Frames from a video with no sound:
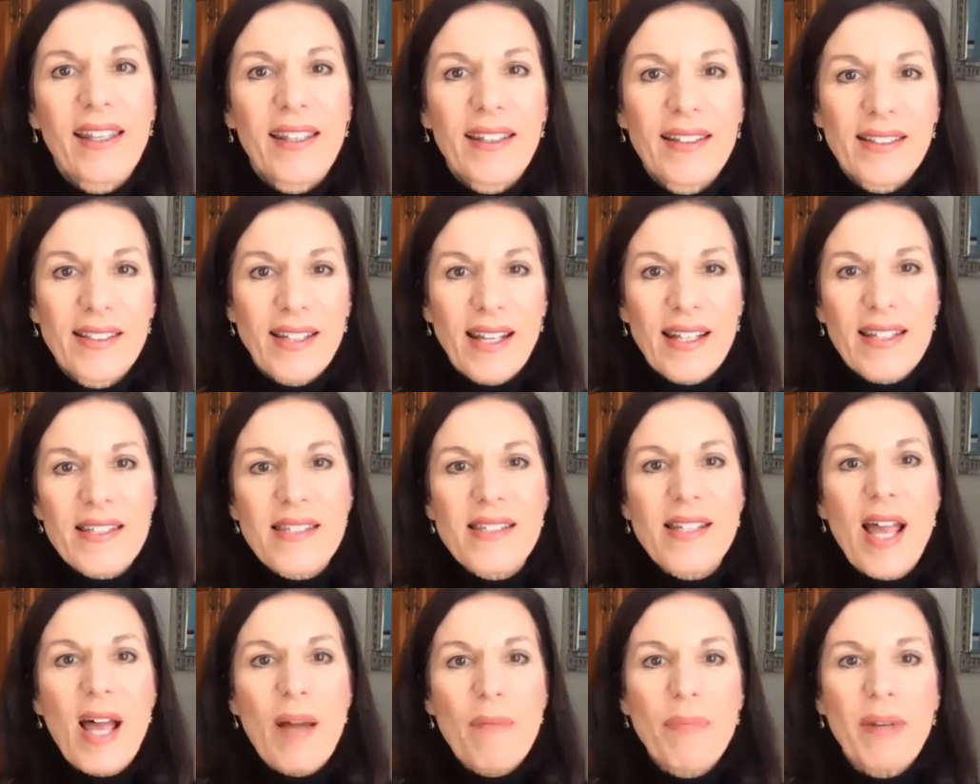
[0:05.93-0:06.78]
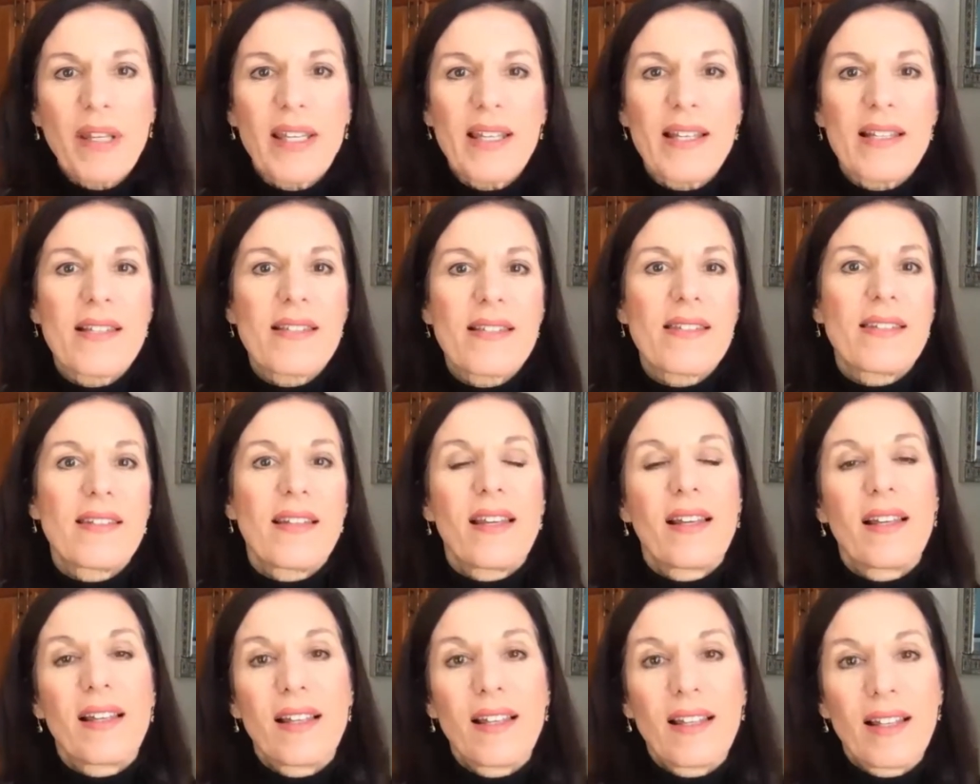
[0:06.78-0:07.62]
Today's topic is
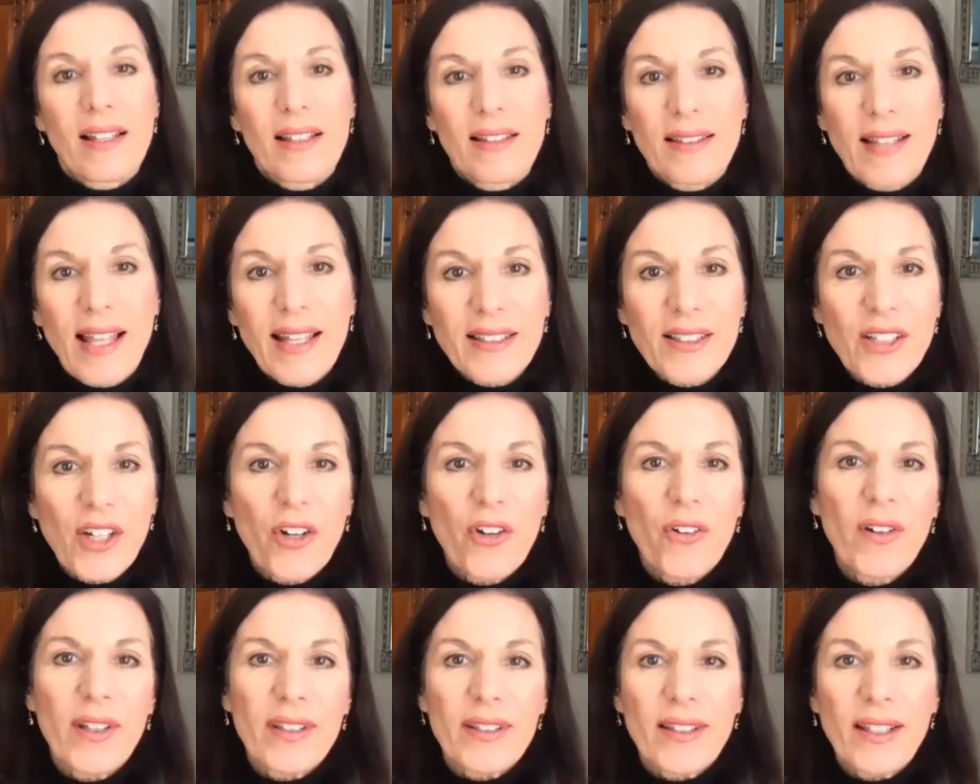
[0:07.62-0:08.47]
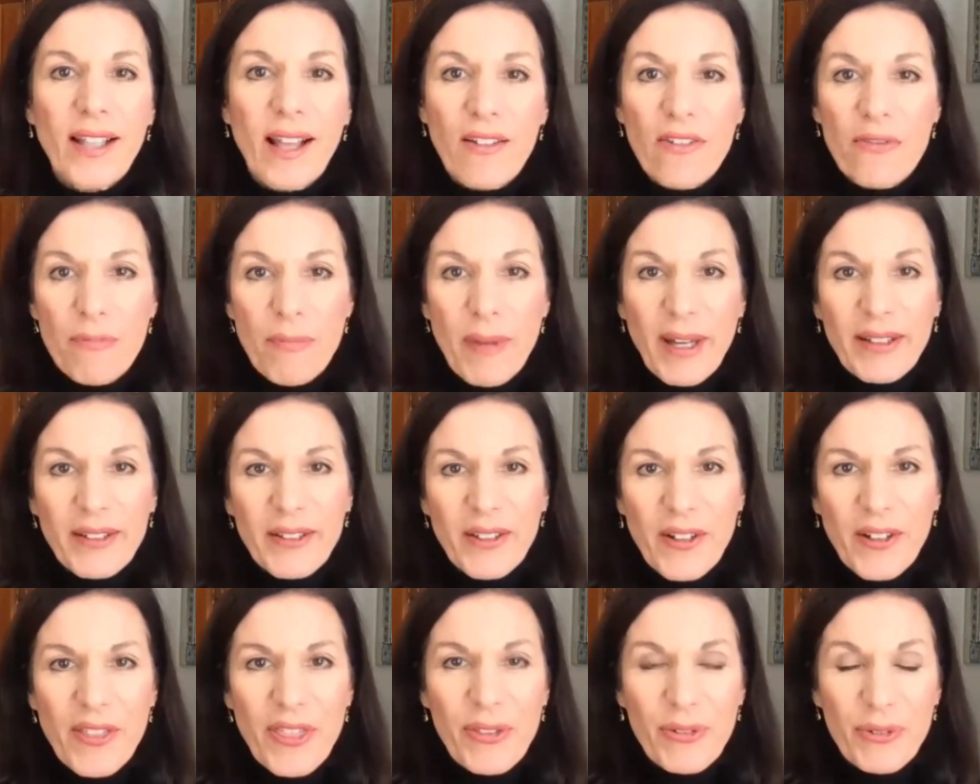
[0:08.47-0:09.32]
let go and love
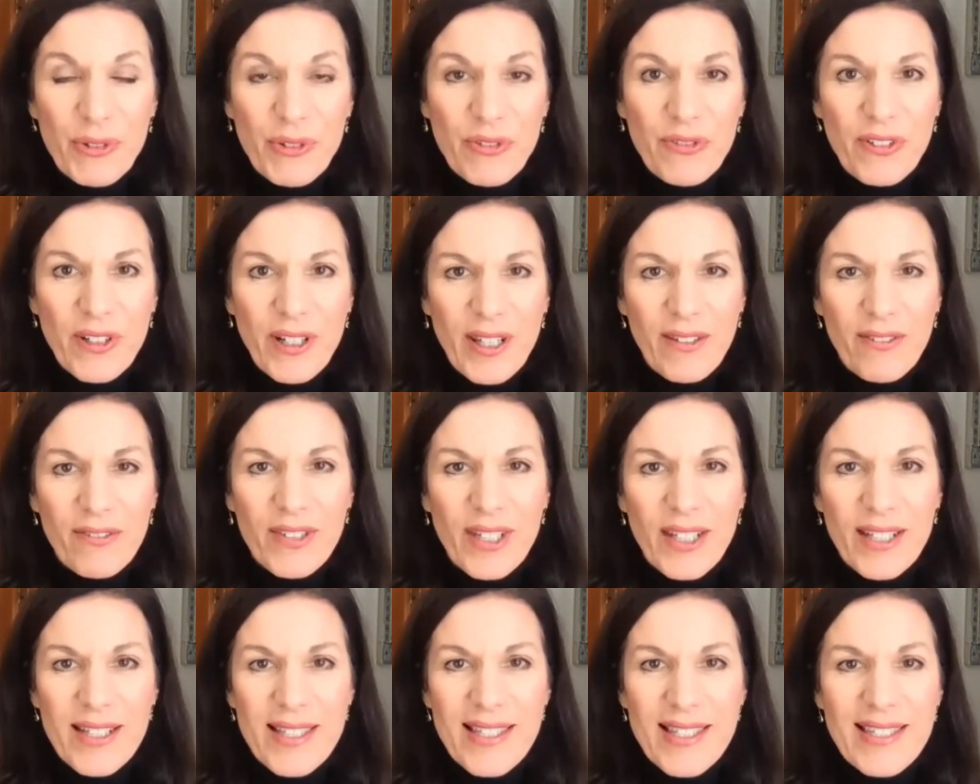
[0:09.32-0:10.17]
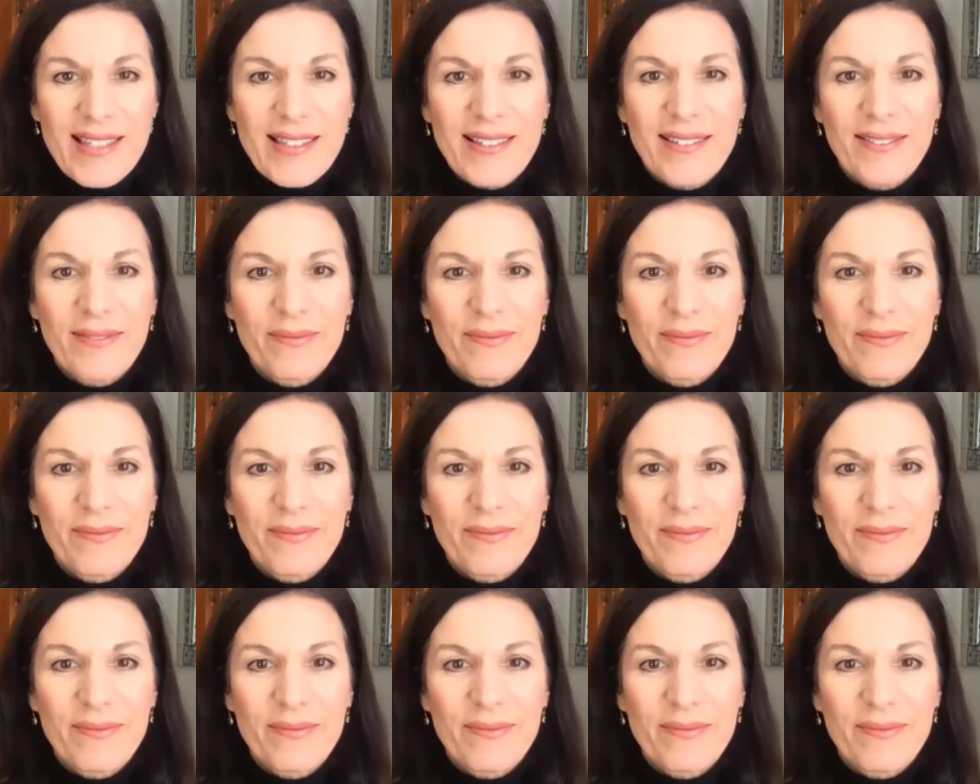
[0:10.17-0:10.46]
better through forgiveness.